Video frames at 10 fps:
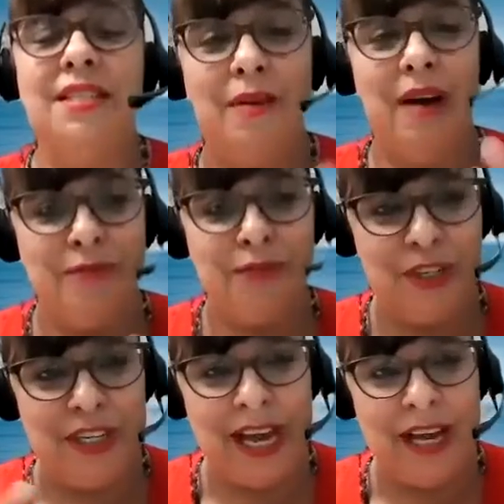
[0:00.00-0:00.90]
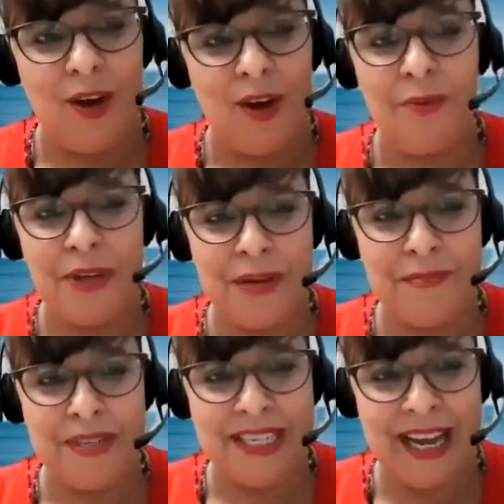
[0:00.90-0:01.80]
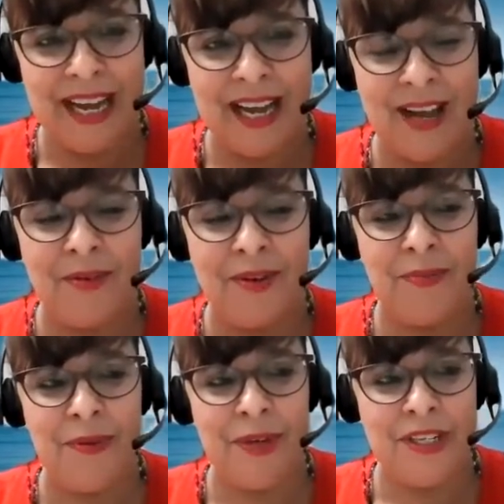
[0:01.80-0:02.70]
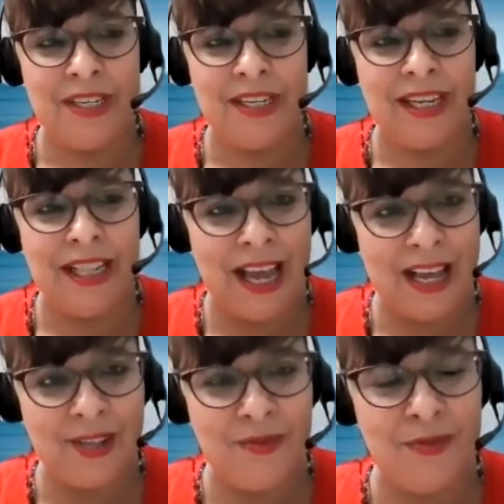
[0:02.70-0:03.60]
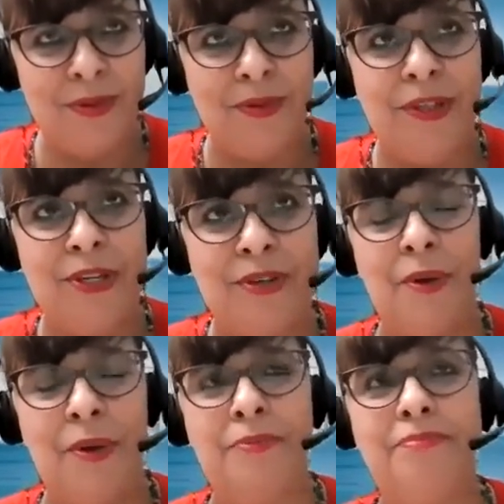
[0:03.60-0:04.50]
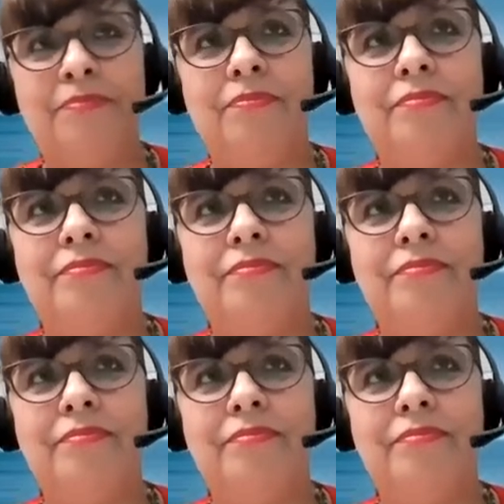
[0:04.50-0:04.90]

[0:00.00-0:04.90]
So after I calmed him down and we went to the classroom,